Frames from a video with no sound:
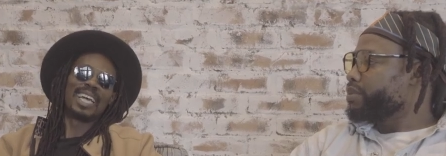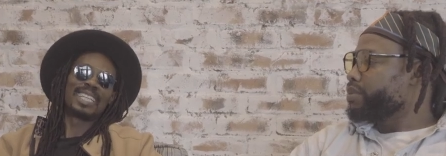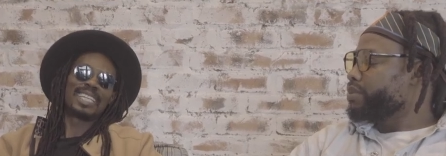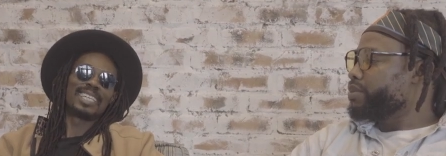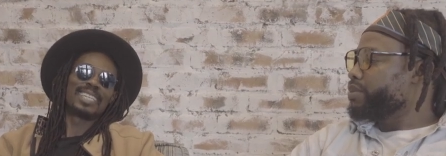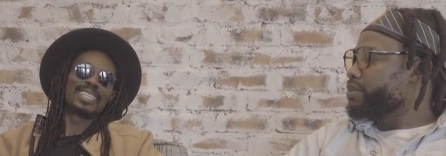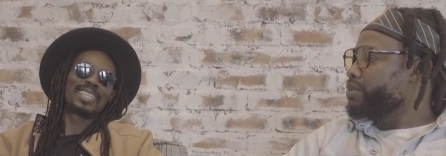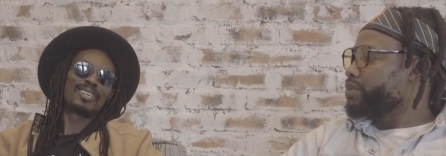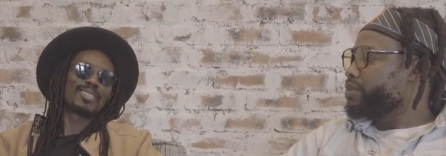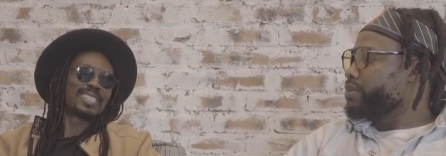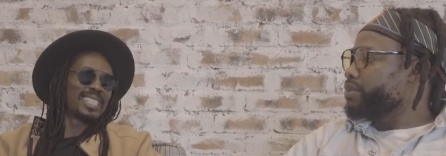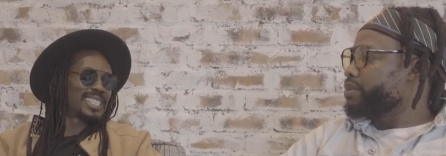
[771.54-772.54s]
Speaker 1: I think
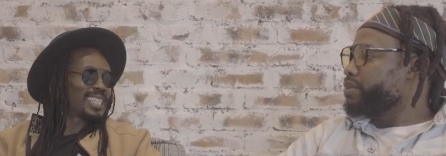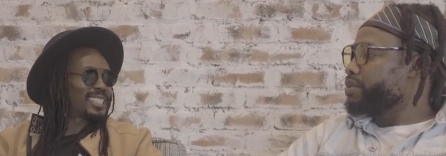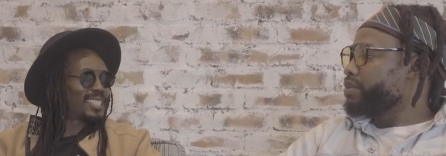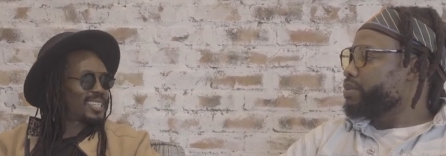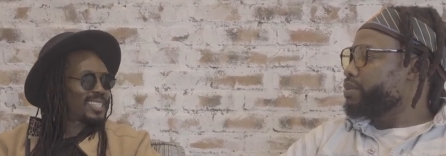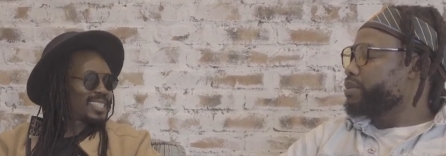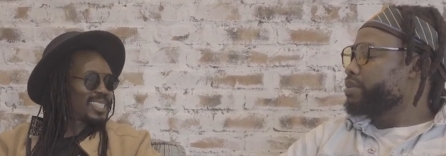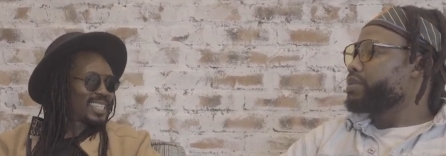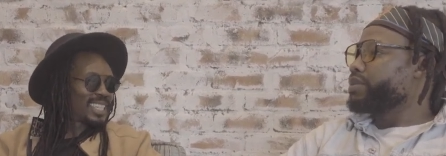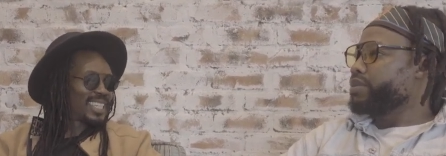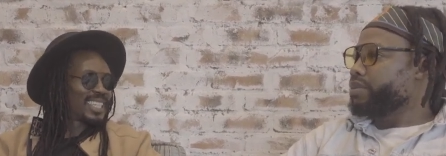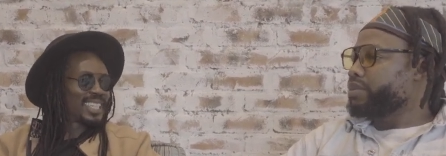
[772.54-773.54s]
close to six years
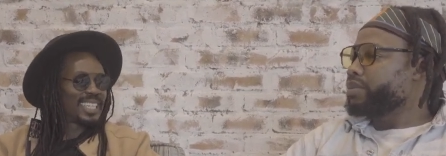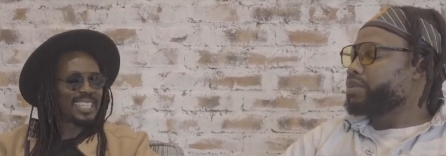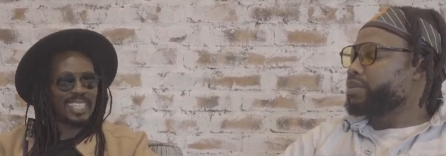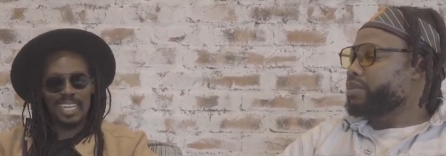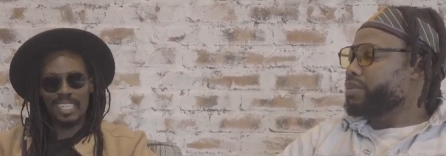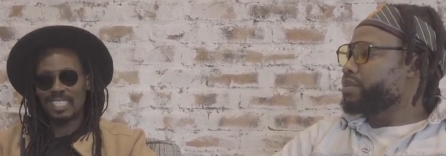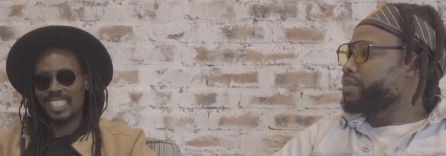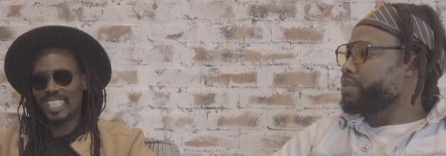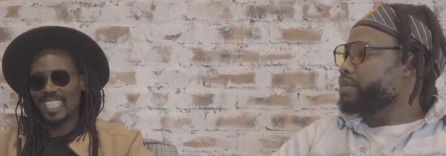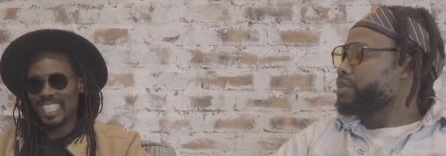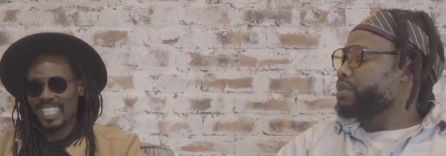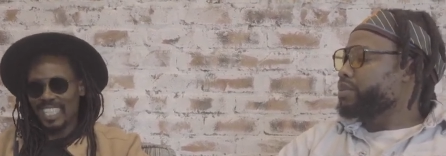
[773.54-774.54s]
now.
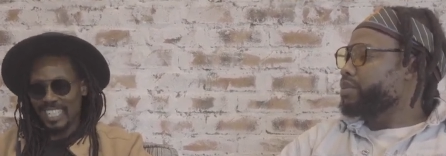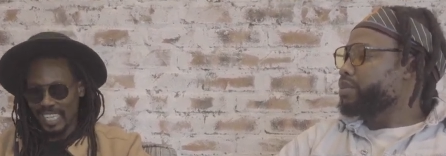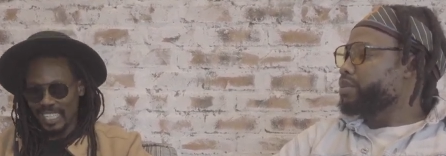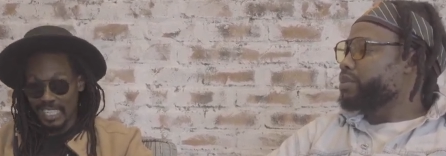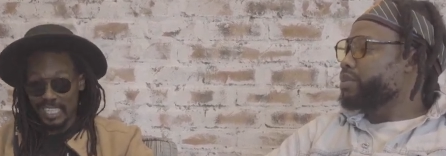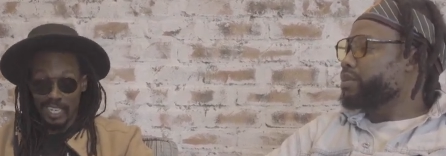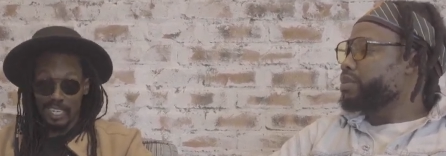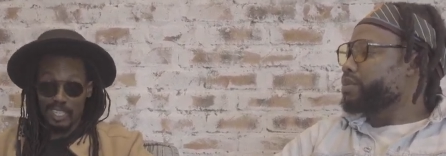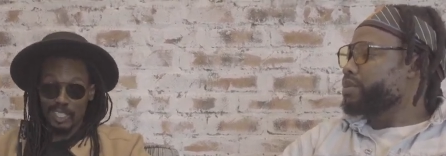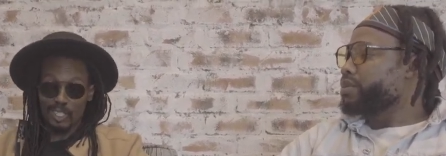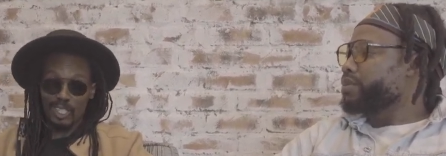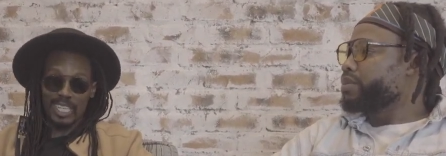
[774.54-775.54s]
Like that's how long
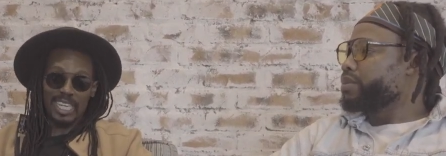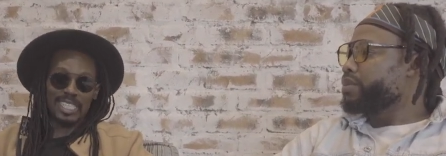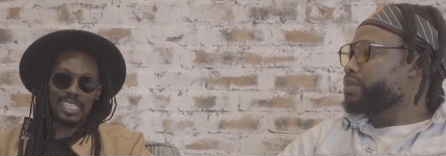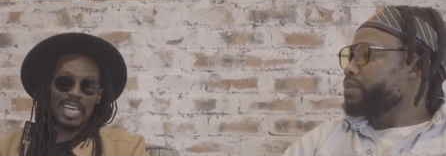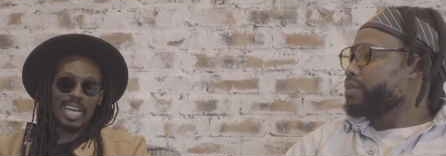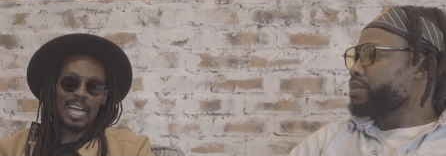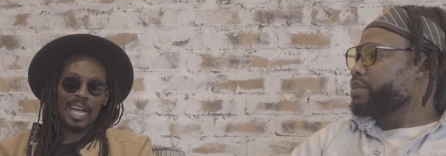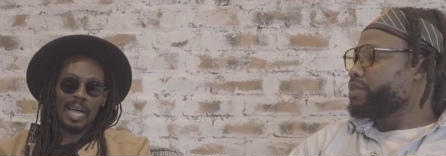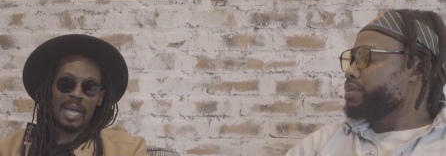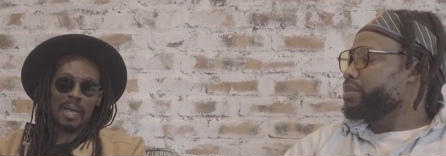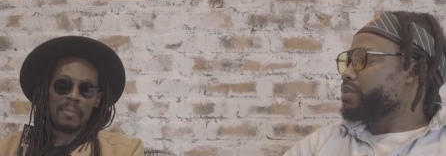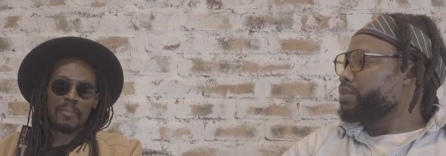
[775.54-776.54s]
it took us.
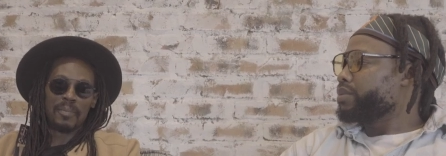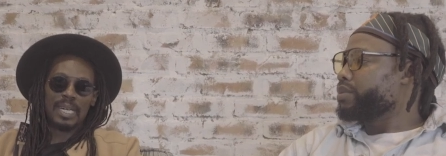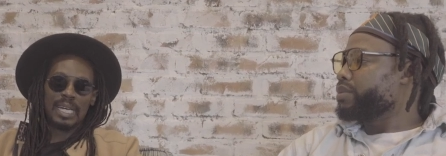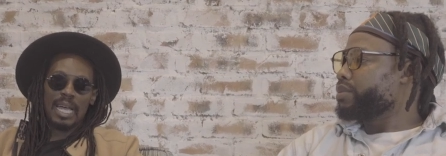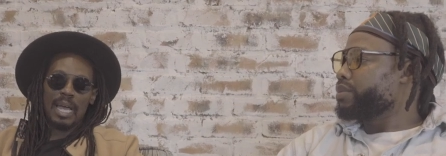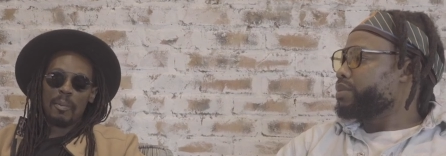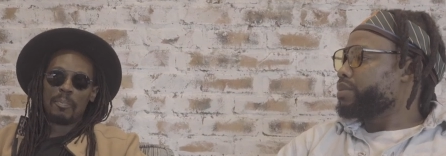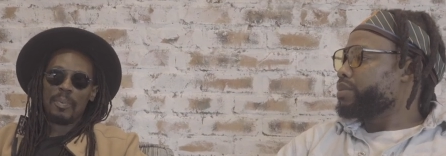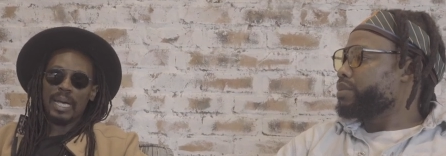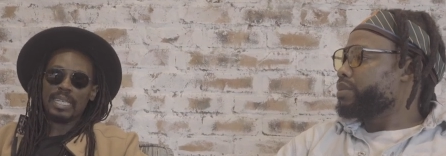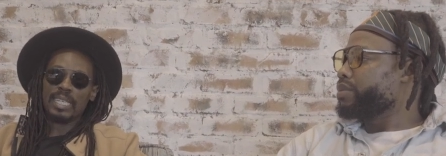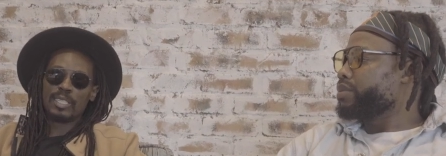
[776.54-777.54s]
Um,
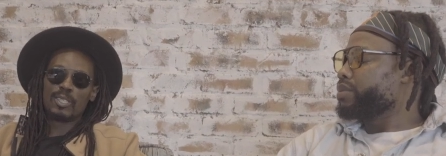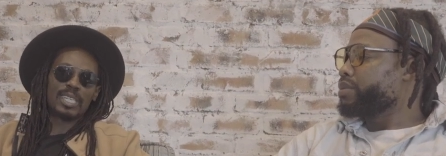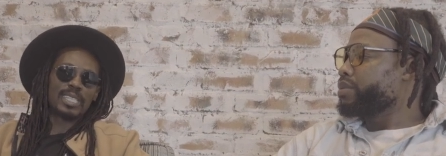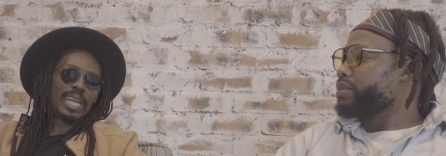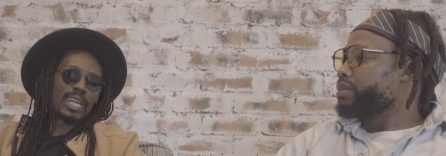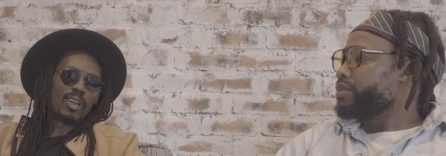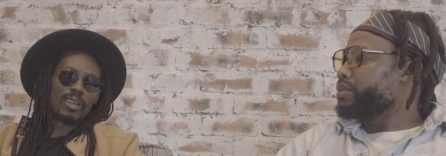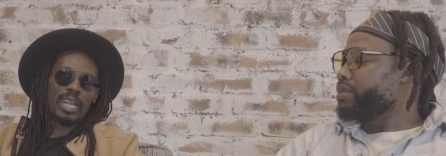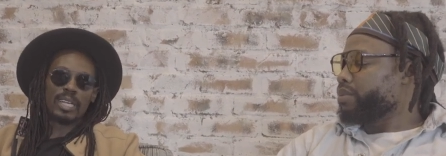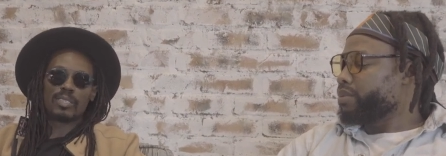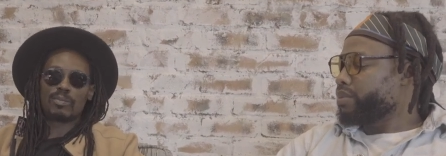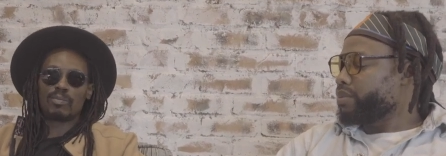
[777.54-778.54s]
but it took us that long,
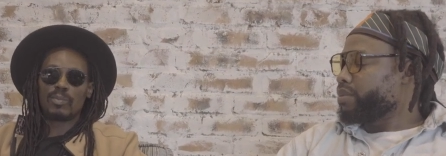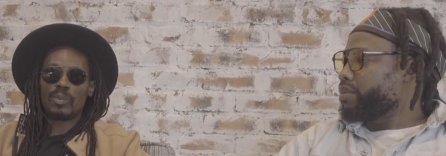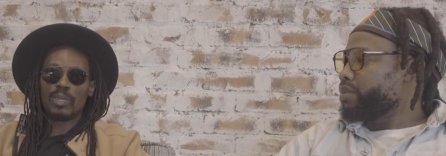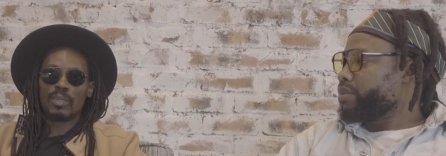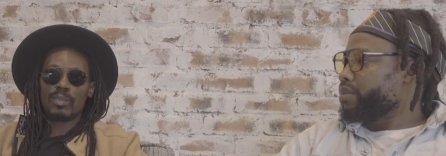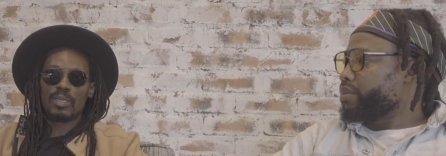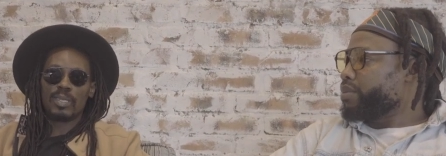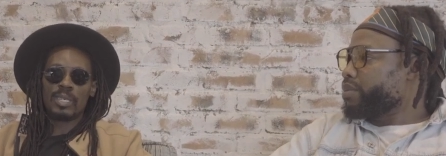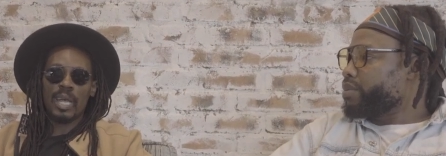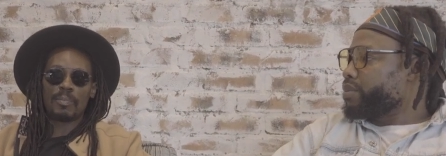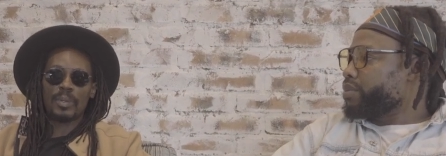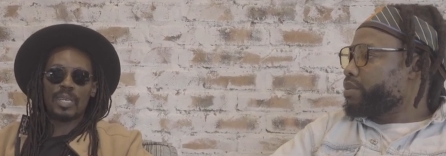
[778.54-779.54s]
not
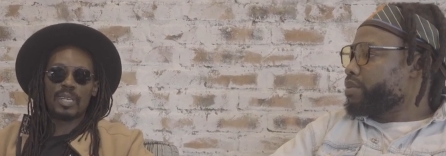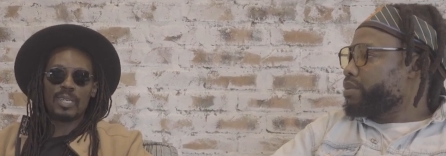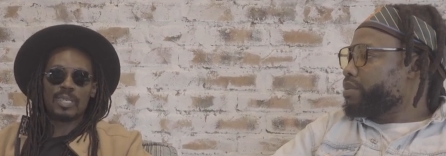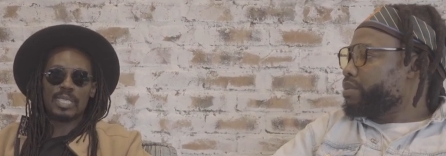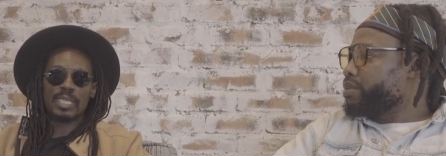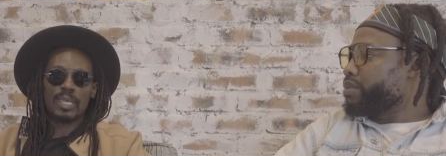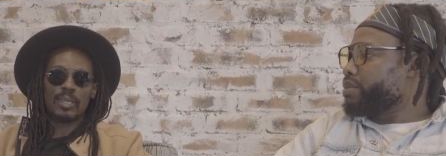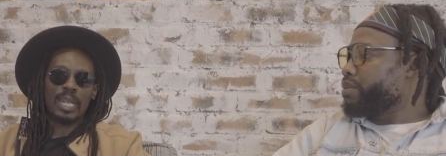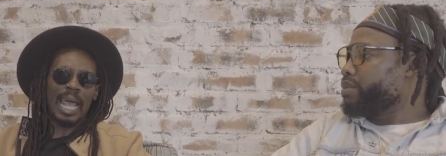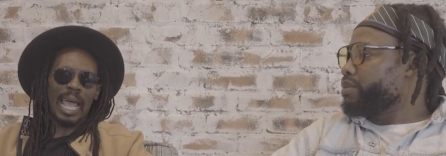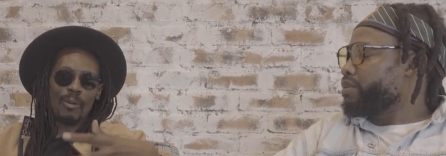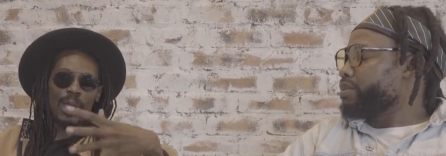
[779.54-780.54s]
not because
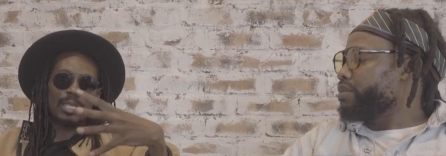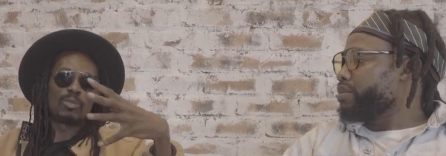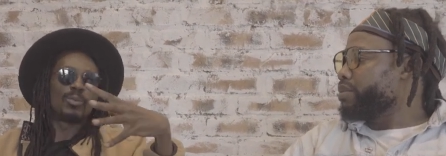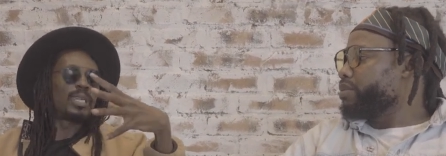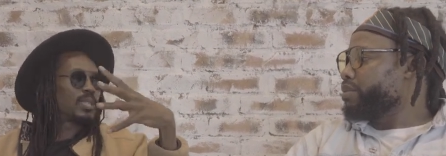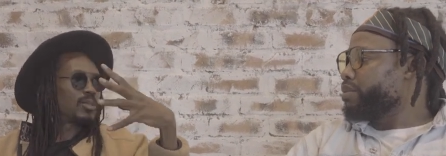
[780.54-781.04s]
like we had too many,